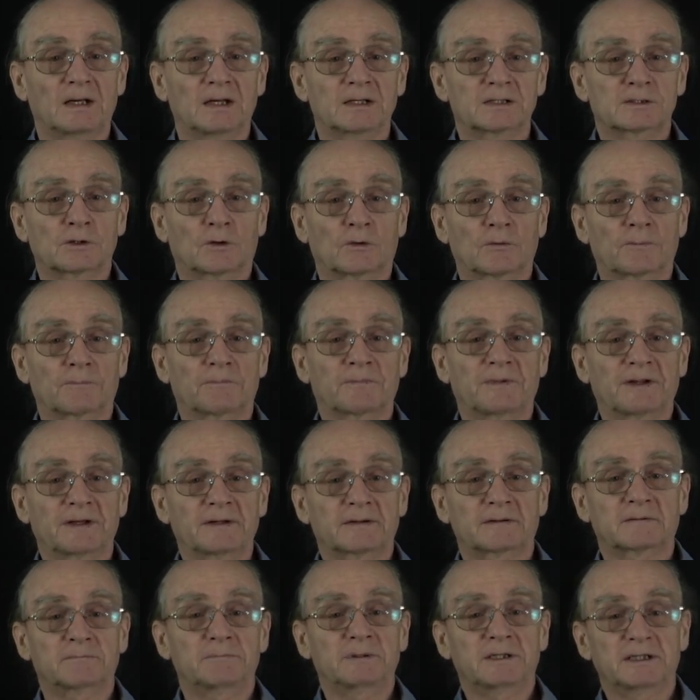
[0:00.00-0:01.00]
So
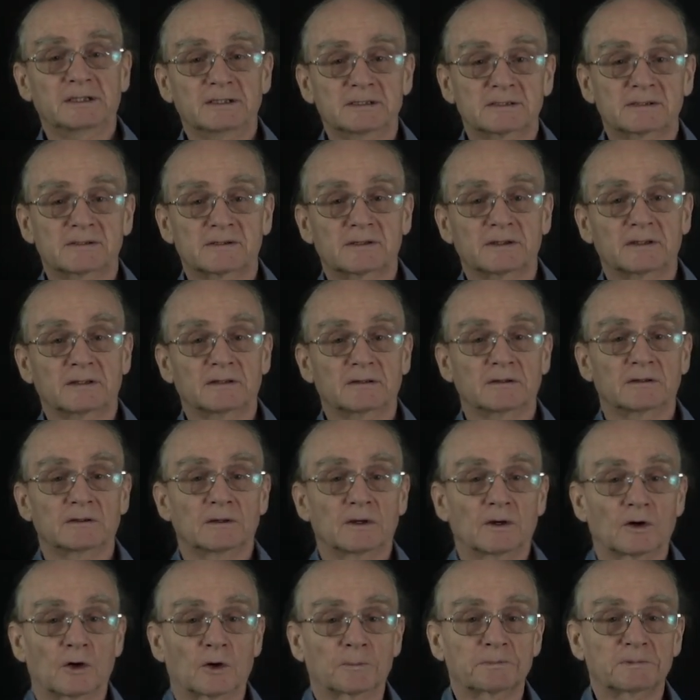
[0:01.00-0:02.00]
that means the
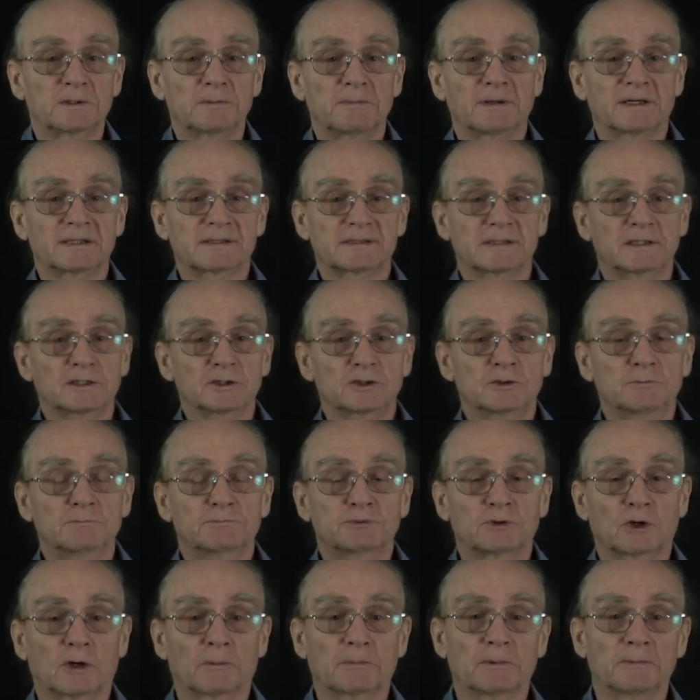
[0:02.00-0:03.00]
optimization
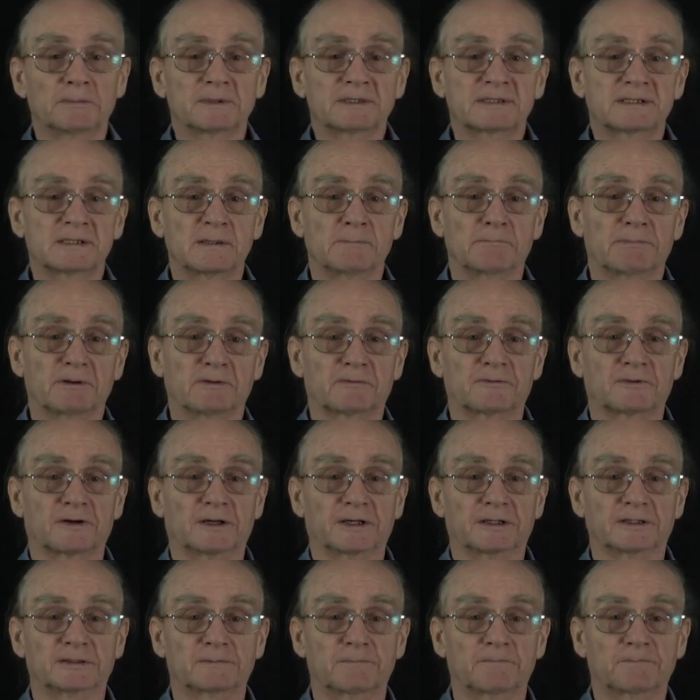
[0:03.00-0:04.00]
problem is
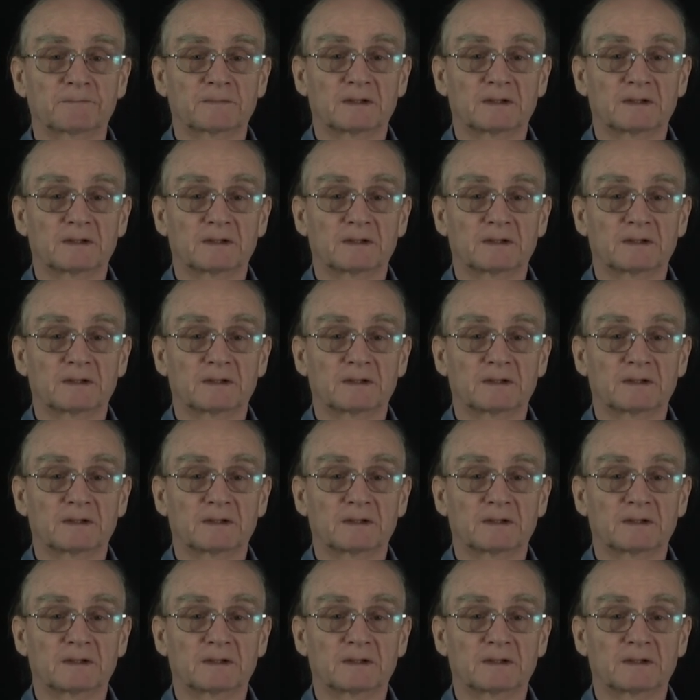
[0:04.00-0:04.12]
simplified.